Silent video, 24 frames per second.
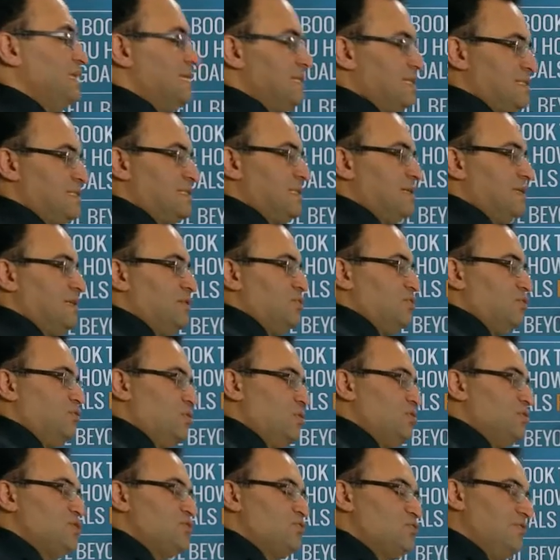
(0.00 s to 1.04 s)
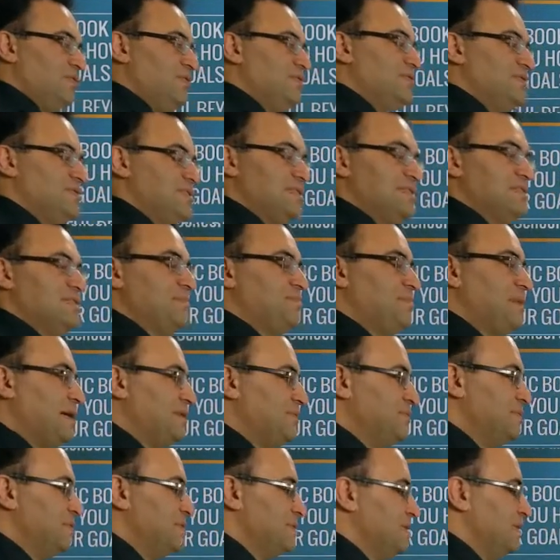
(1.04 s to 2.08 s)
Next year you lose 60
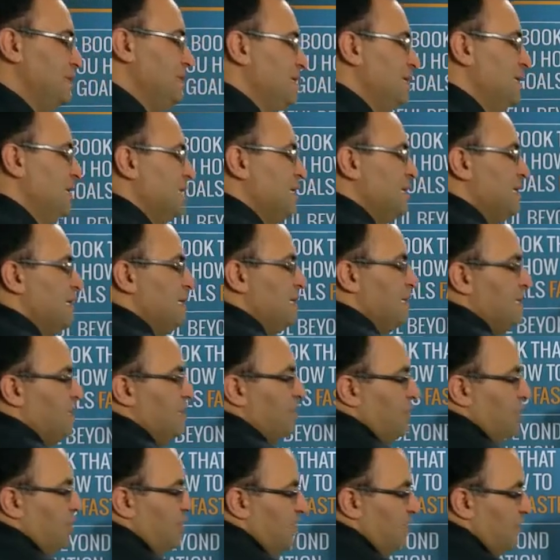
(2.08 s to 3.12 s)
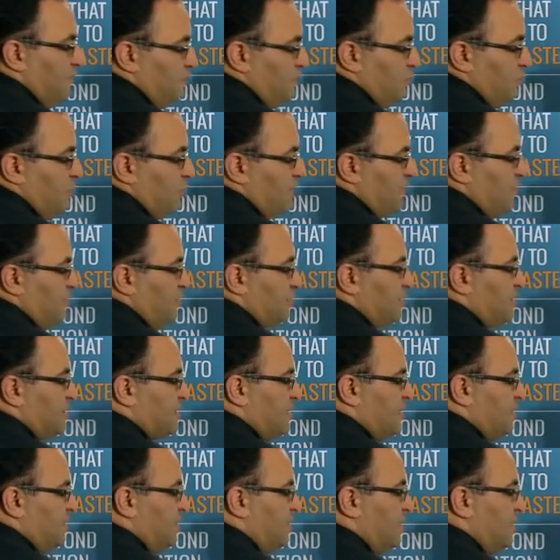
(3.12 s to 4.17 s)
pounds. If you look at
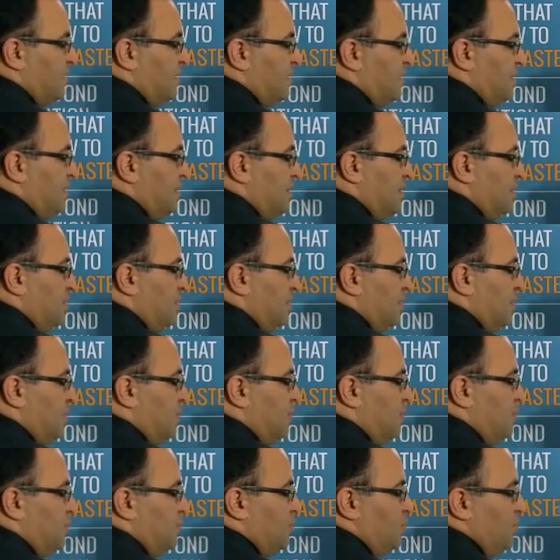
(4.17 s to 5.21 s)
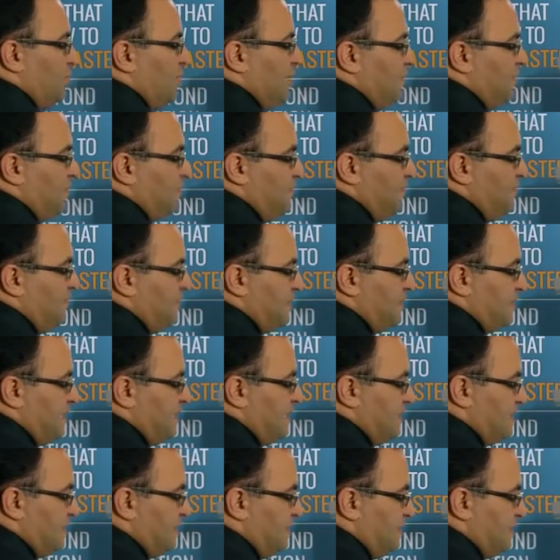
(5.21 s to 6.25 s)
yourself, you have different
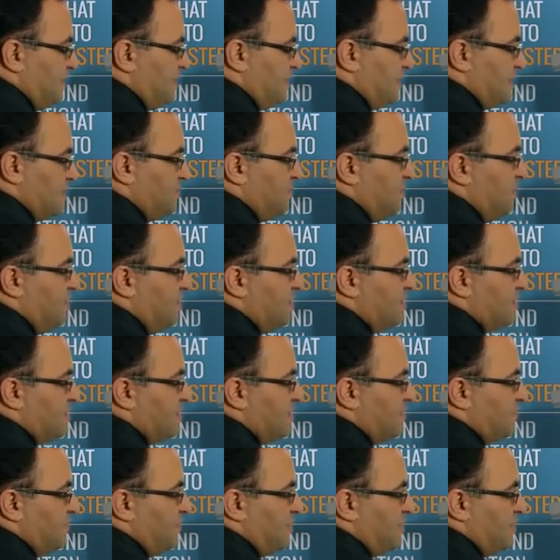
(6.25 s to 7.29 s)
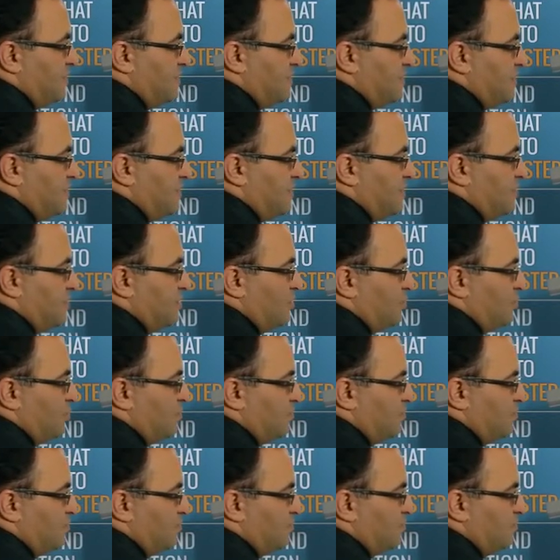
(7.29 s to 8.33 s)
activities. One is, for instance,
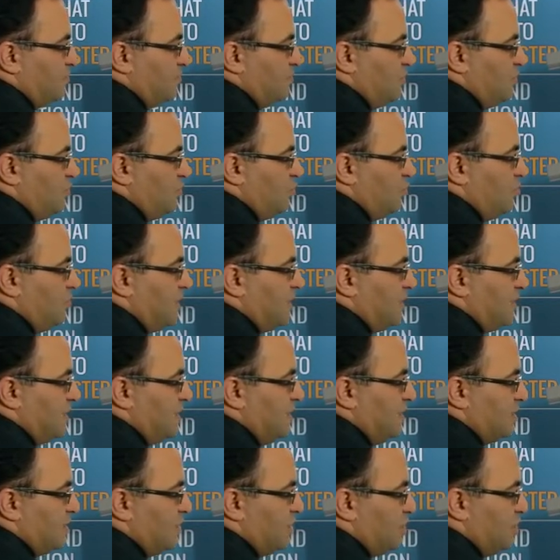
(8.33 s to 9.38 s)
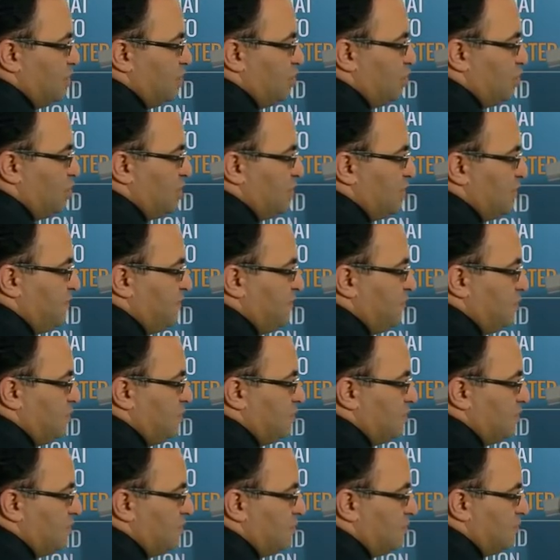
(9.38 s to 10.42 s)
you might eat junk food,